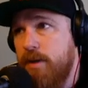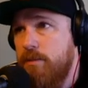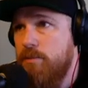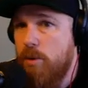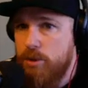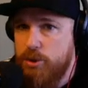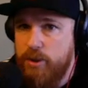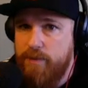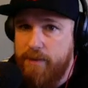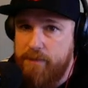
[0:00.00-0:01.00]
more sort
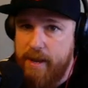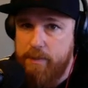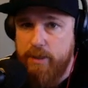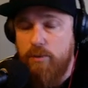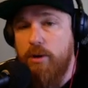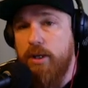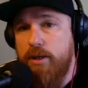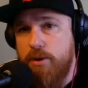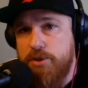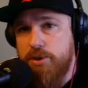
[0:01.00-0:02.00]
of like family roller
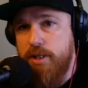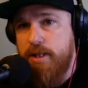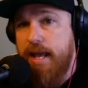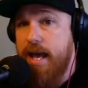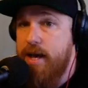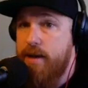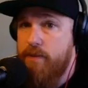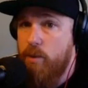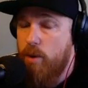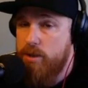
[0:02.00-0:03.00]
coaster that they have
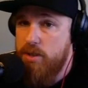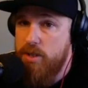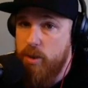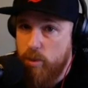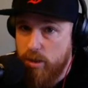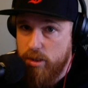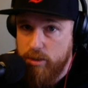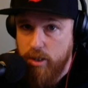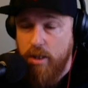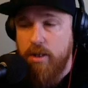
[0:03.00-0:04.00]
at Walt Disney World,
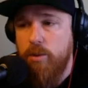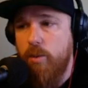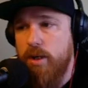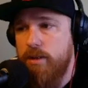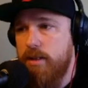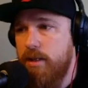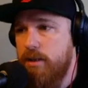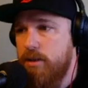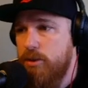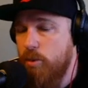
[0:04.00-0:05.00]
where the
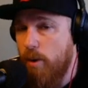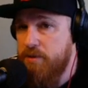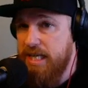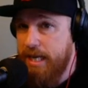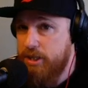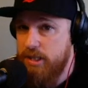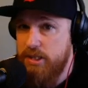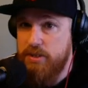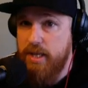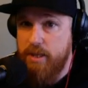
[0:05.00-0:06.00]
dwarfs can actually
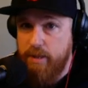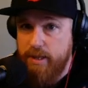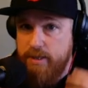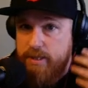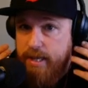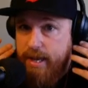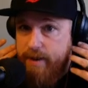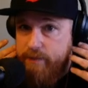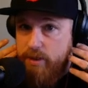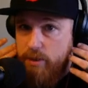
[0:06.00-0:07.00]
sing because they
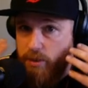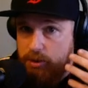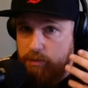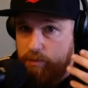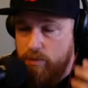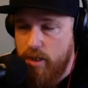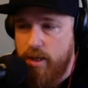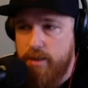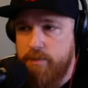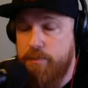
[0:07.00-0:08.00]
have those
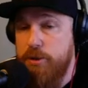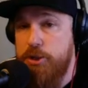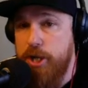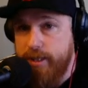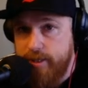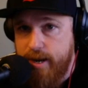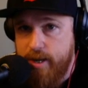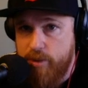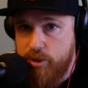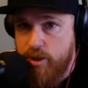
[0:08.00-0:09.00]
projected
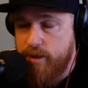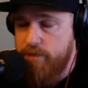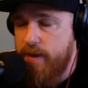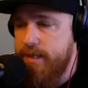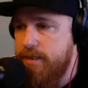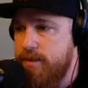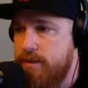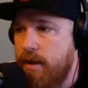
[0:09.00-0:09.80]
animatronic faces,